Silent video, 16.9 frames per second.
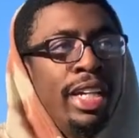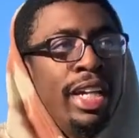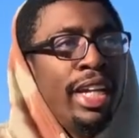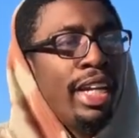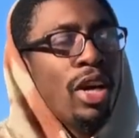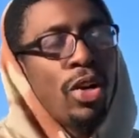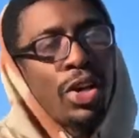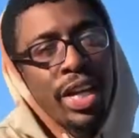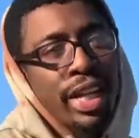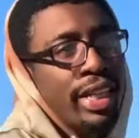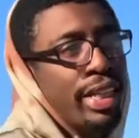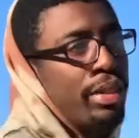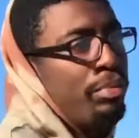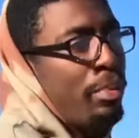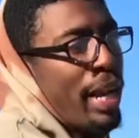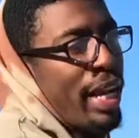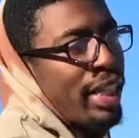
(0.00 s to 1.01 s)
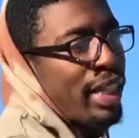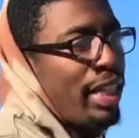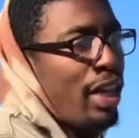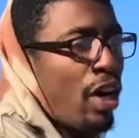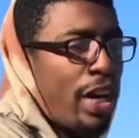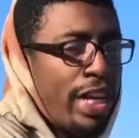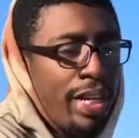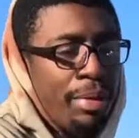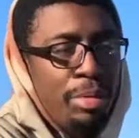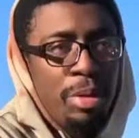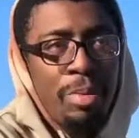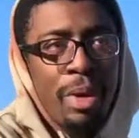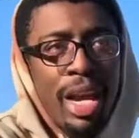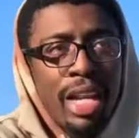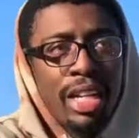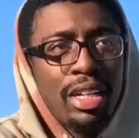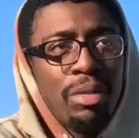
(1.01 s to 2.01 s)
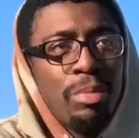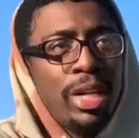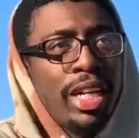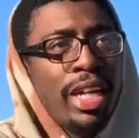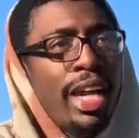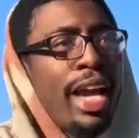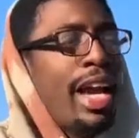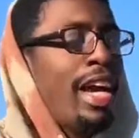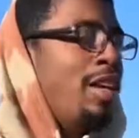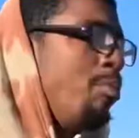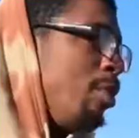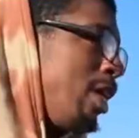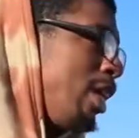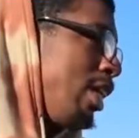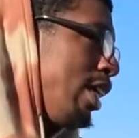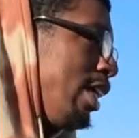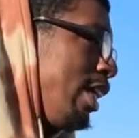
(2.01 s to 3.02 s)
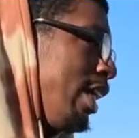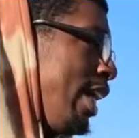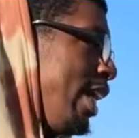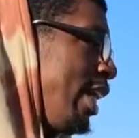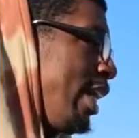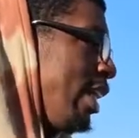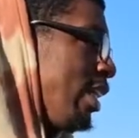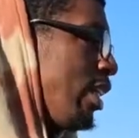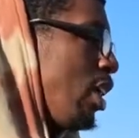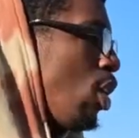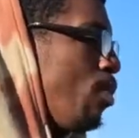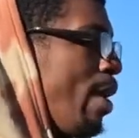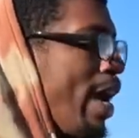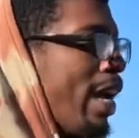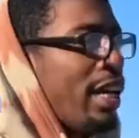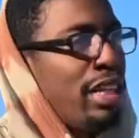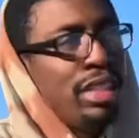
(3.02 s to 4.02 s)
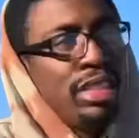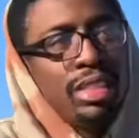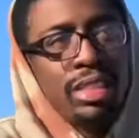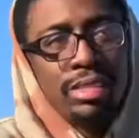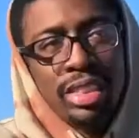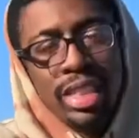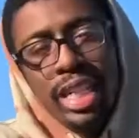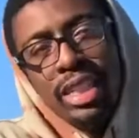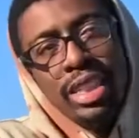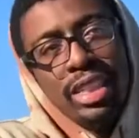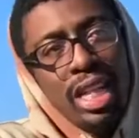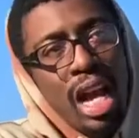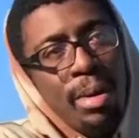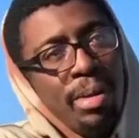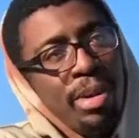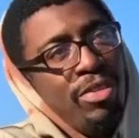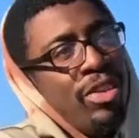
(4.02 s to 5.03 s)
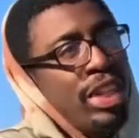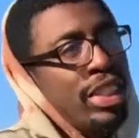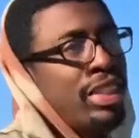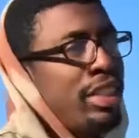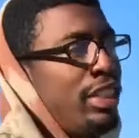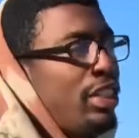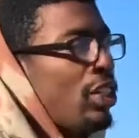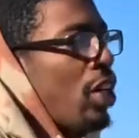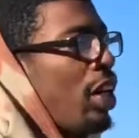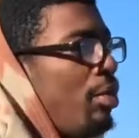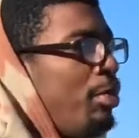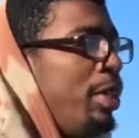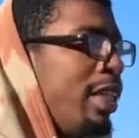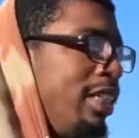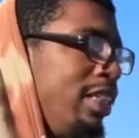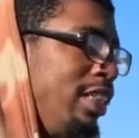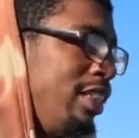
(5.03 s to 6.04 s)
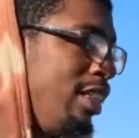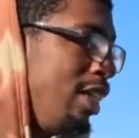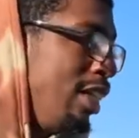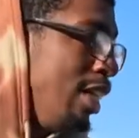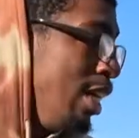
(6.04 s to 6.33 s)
then go get make already be making the money, have the money, and then go back and take the time and invest in these cars because yeah,